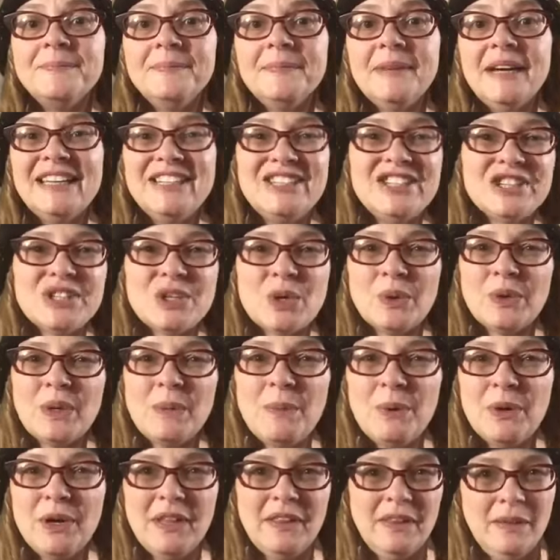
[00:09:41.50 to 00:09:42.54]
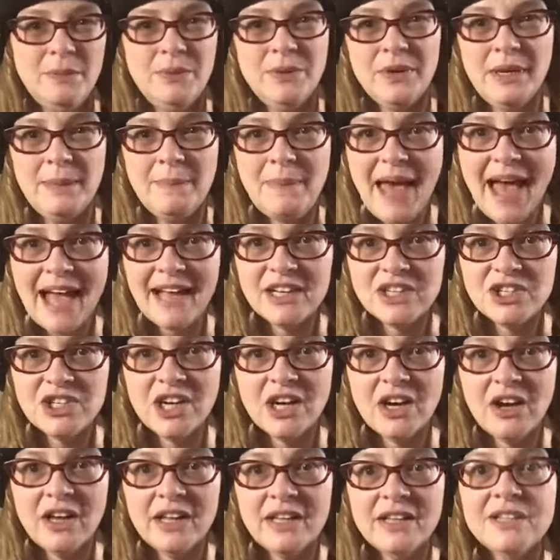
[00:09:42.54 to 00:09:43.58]
and just only putting the pretty
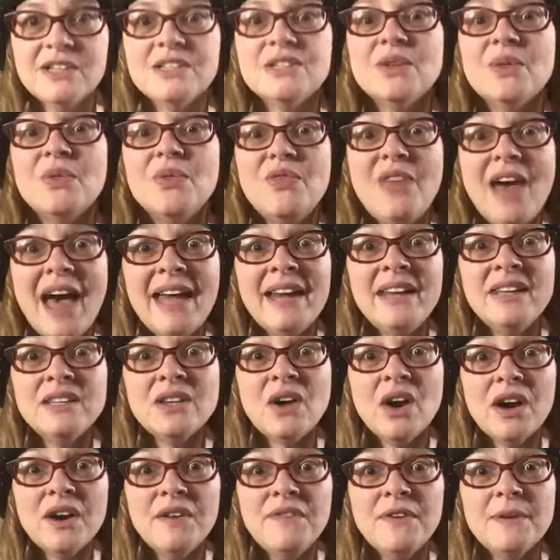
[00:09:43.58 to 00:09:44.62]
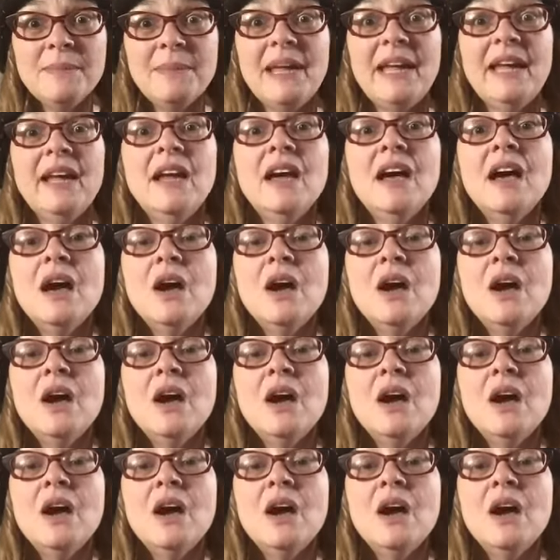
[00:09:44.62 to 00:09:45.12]
packaging on. So that is hard for me.